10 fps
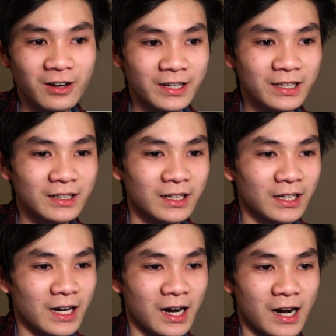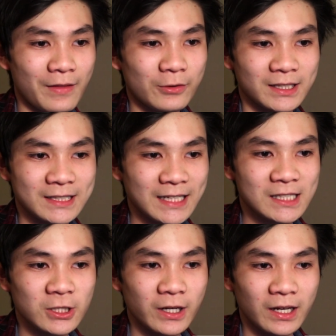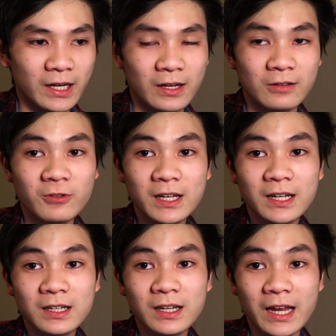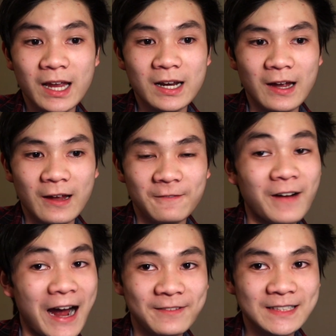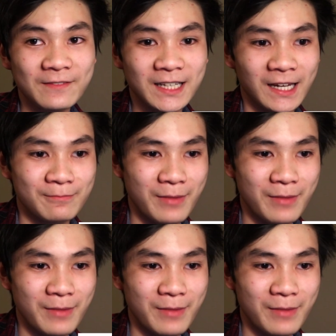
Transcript: on it. That was a 630 in reading and a 570 in